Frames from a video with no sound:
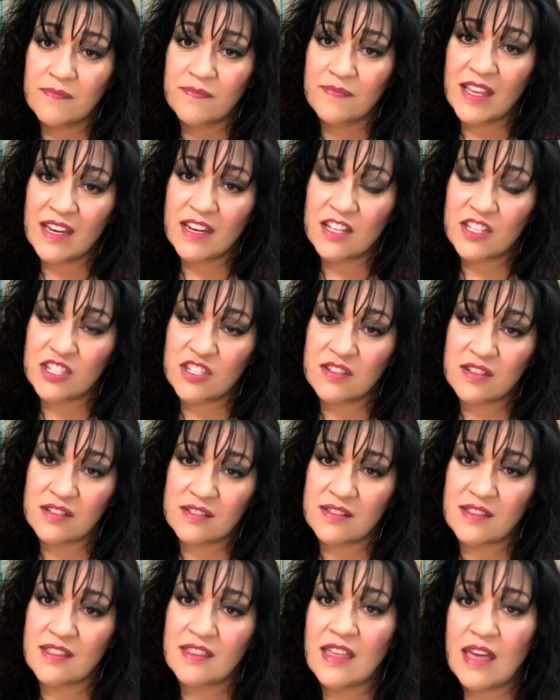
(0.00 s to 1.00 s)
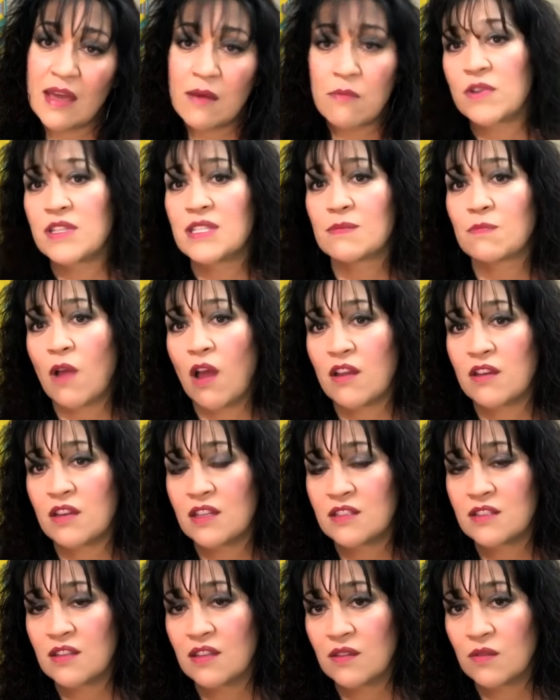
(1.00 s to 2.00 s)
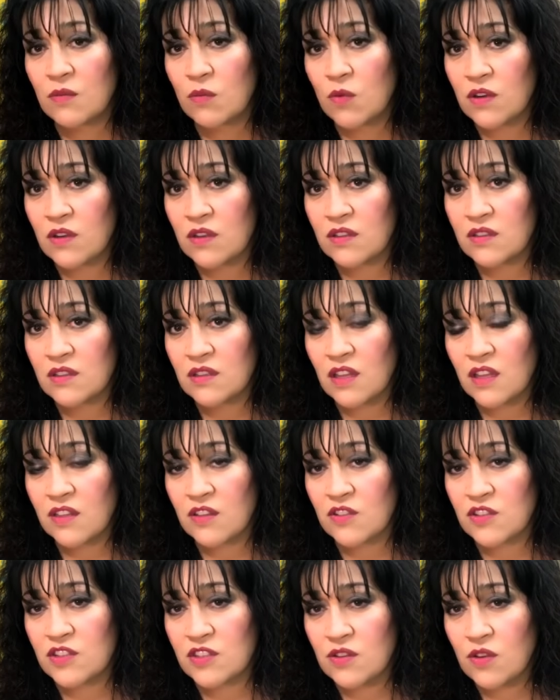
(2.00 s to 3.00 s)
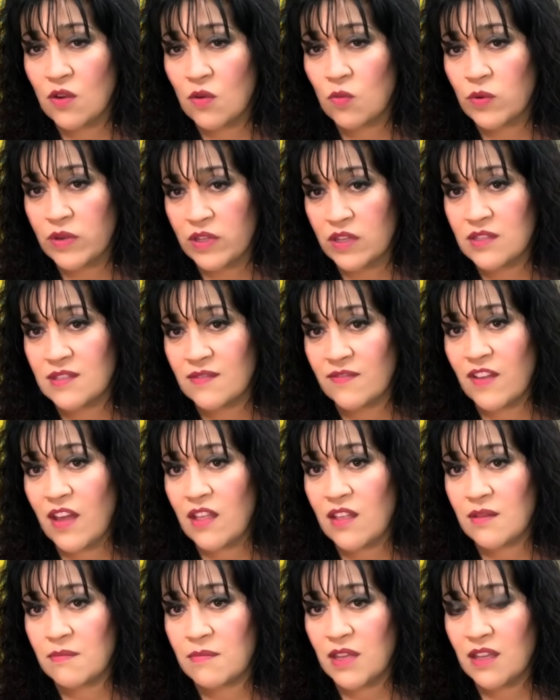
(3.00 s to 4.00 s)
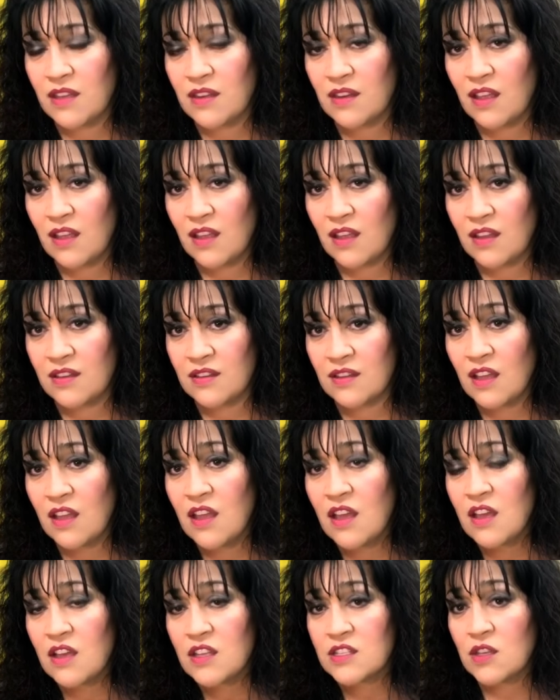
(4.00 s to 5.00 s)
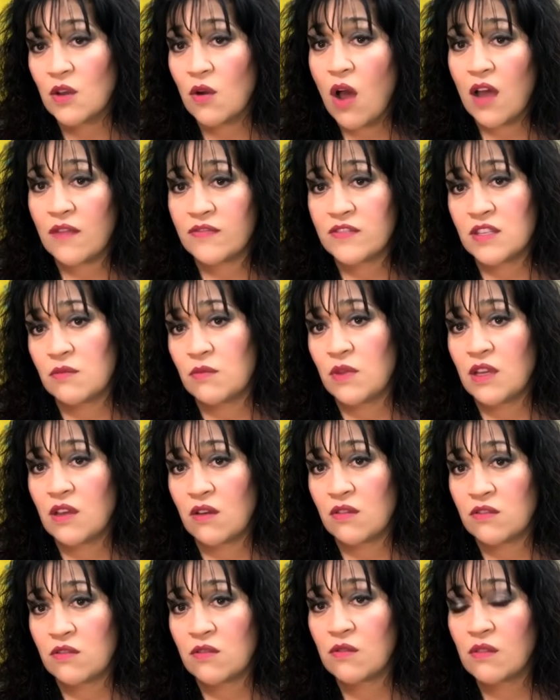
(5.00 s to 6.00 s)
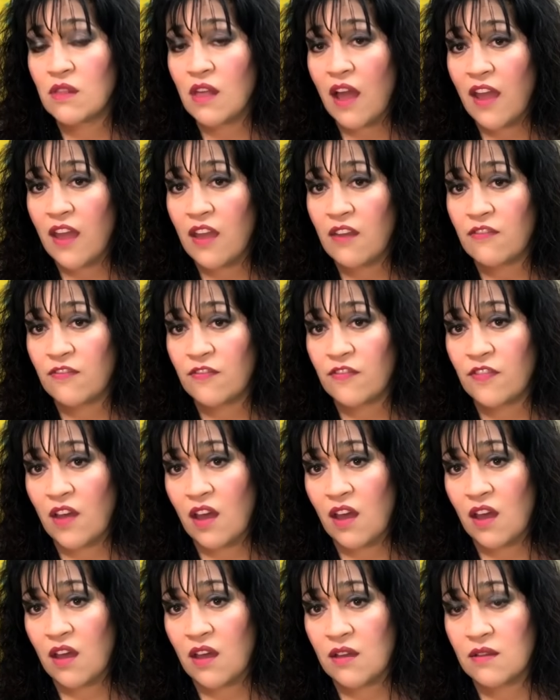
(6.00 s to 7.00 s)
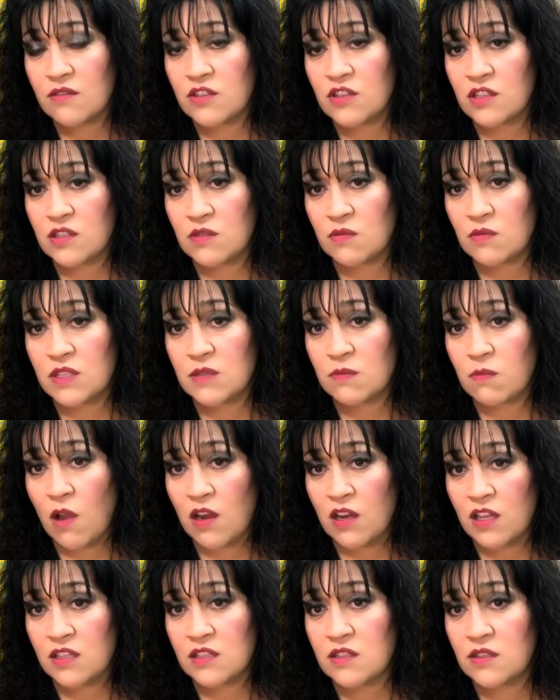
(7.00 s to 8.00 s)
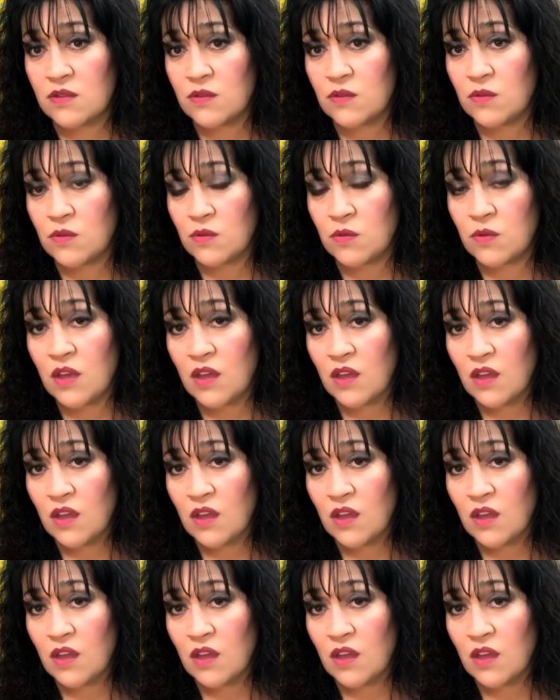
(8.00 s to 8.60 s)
then it's just them responding to the world, and there's no real development. And so often we go through life just responding to